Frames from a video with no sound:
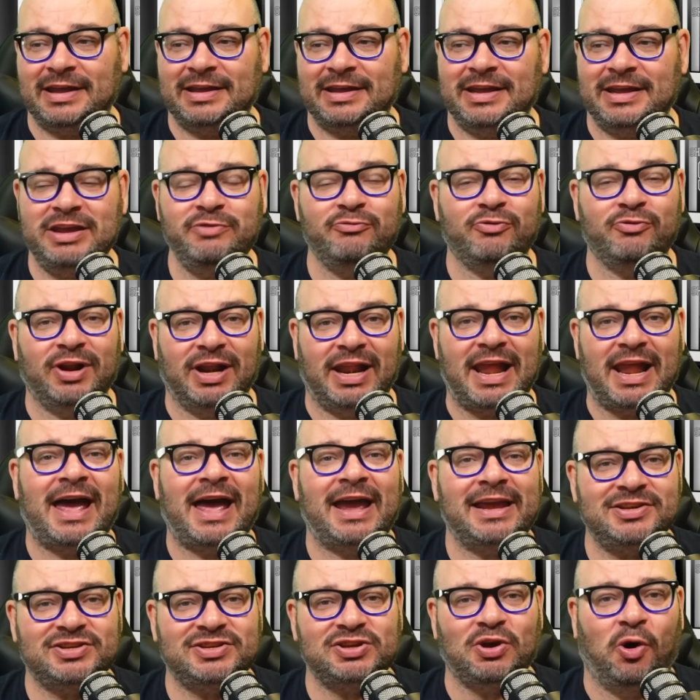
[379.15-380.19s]
he
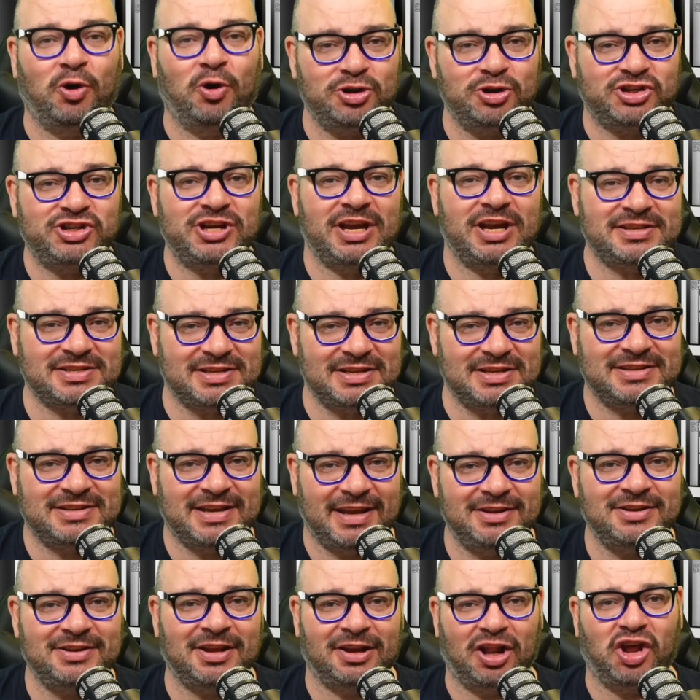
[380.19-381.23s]
relies on Jason
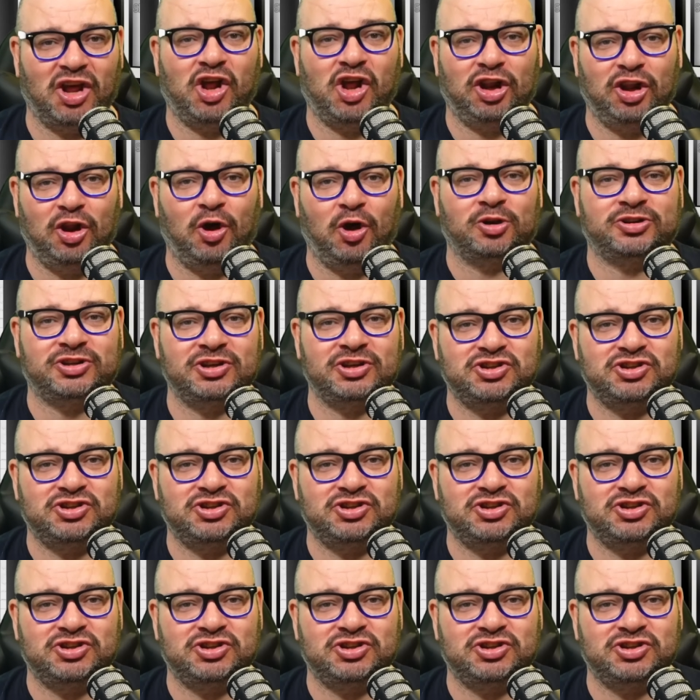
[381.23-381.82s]
Tindall a lot